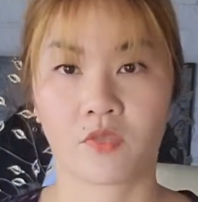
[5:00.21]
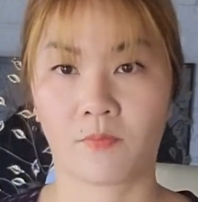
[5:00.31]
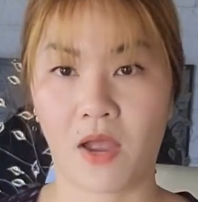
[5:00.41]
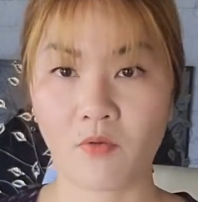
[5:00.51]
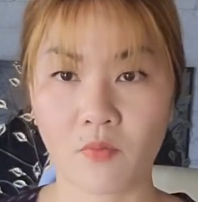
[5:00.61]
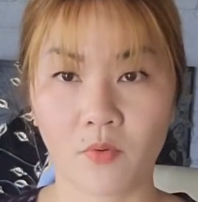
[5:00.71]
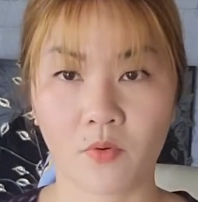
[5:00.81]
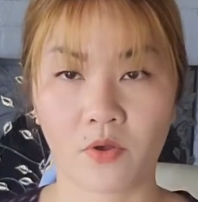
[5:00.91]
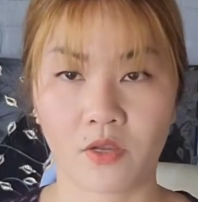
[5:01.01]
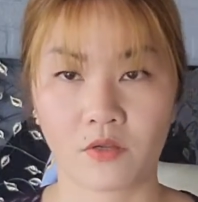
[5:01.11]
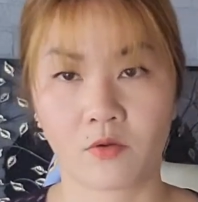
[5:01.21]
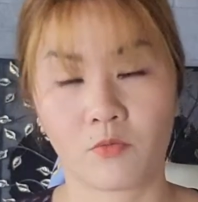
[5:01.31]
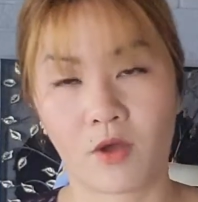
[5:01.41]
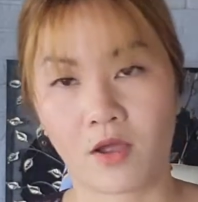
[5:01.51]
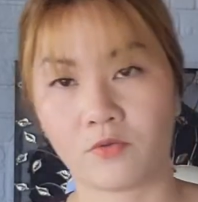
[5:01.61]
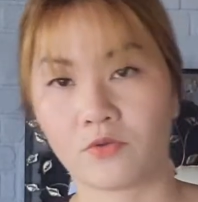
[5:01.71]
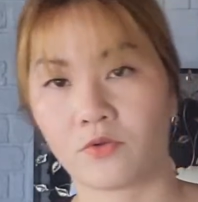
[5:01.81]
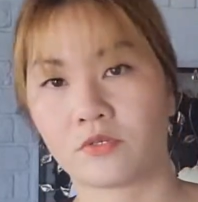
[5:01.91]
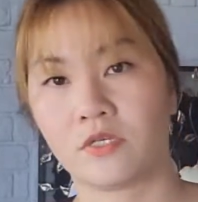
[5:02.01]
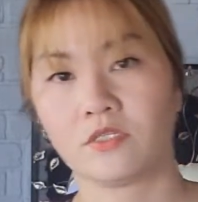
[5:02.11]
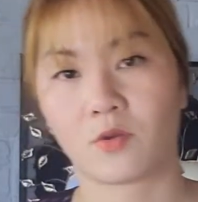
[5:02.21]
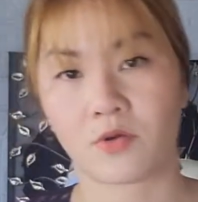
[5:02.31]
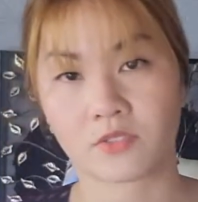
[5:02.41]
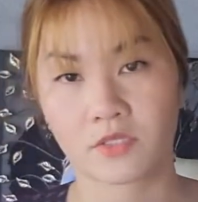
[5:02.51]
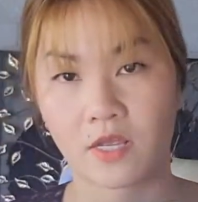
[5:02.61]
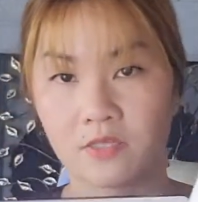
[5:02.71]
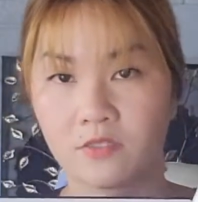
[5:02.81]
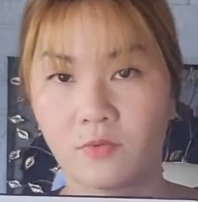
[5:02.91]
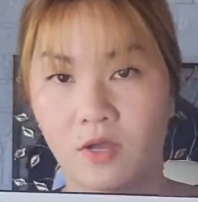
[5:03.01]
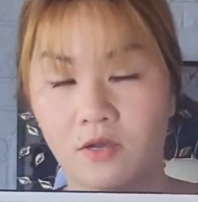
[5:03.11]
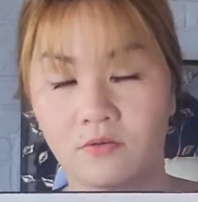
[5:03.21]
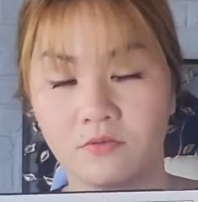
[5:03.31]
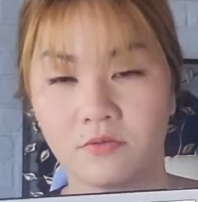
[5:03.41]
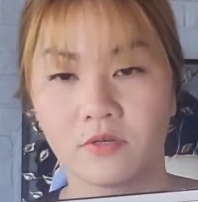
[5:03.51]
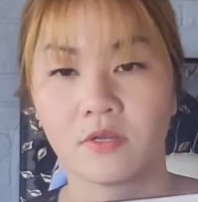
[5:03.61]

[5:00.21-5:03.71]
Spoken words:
the PowerPoint while doing this question as well.